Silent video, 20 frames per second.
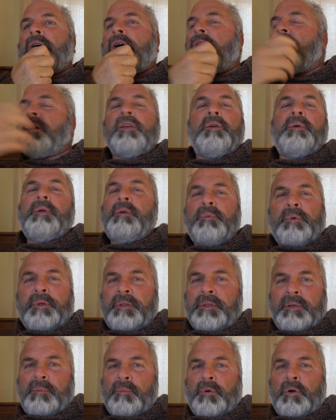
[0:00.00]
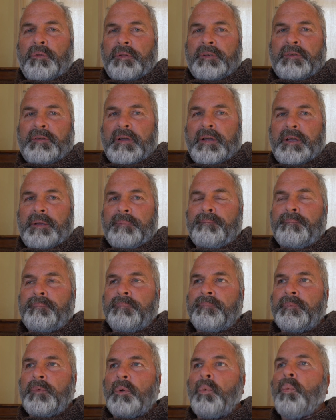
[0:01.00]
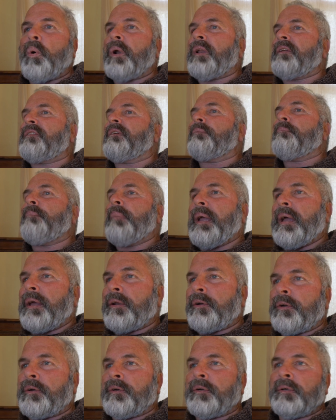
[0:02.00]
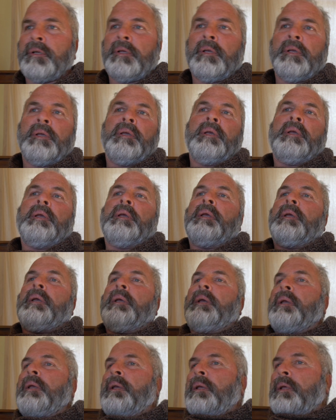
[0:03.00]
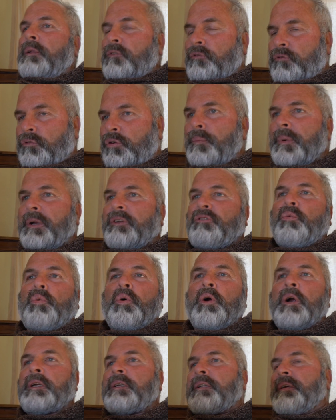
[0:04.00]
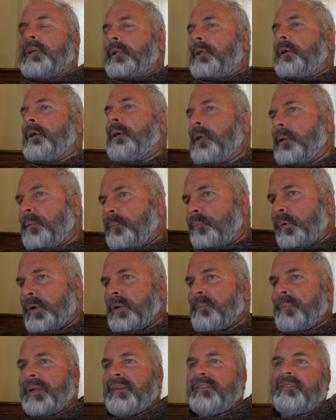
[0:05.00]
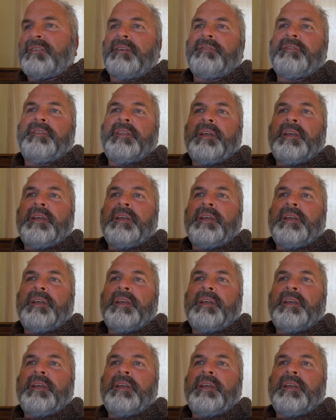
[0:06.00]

arguing with him all the time. What does it matter? It's too much work to bring my stuff